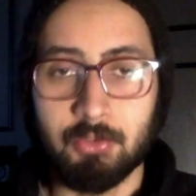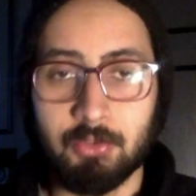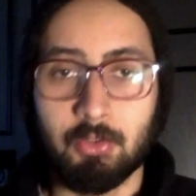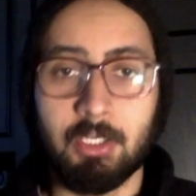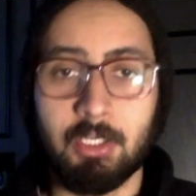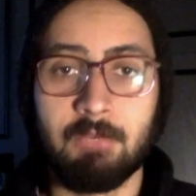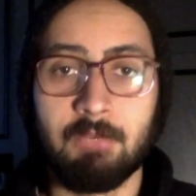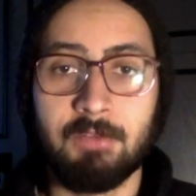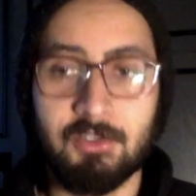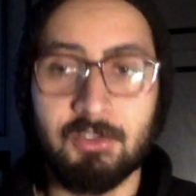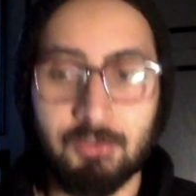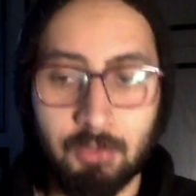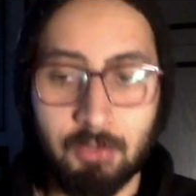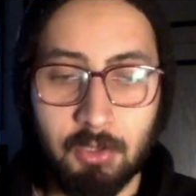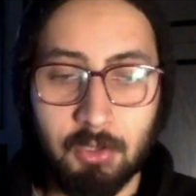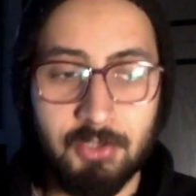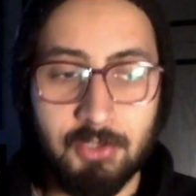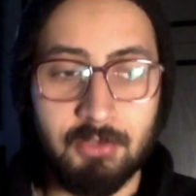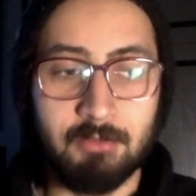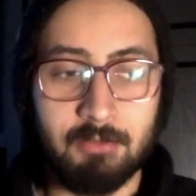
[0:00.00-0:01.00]
to give
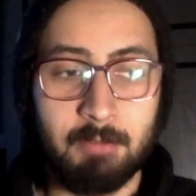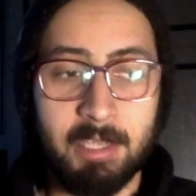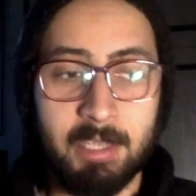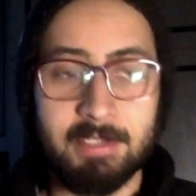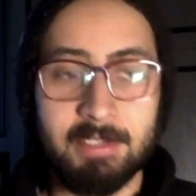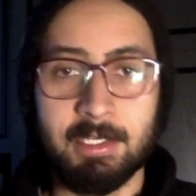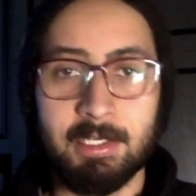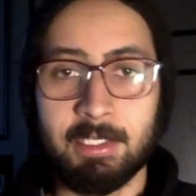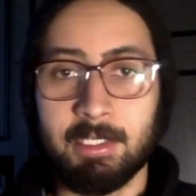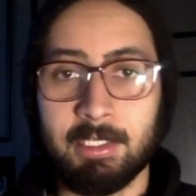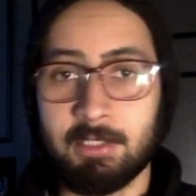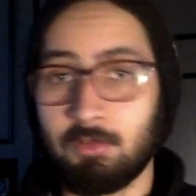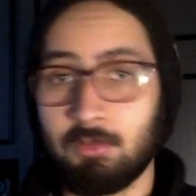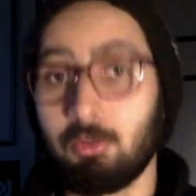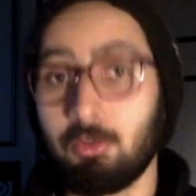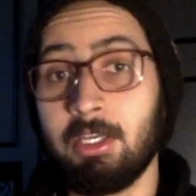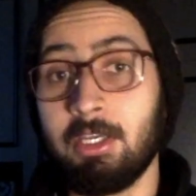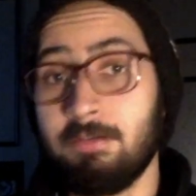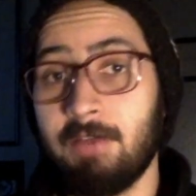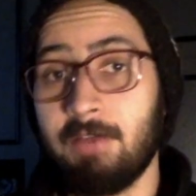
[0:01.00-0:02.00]
instructions, basically to
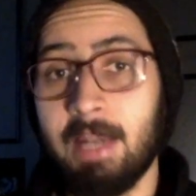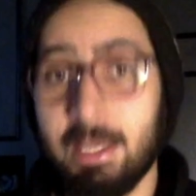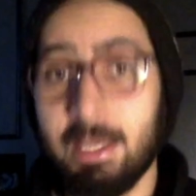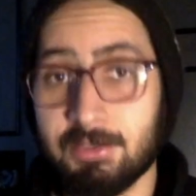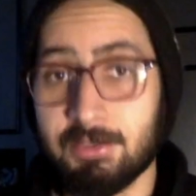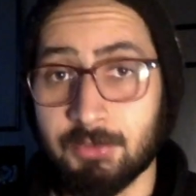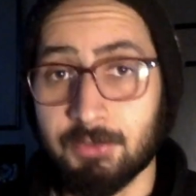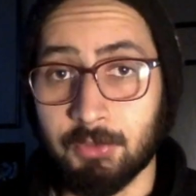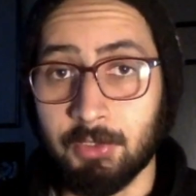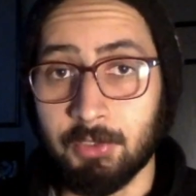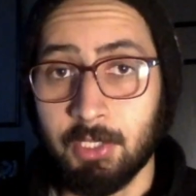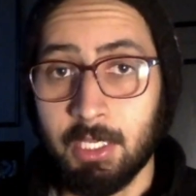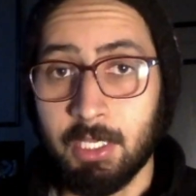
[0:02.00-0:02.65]
give a lesson,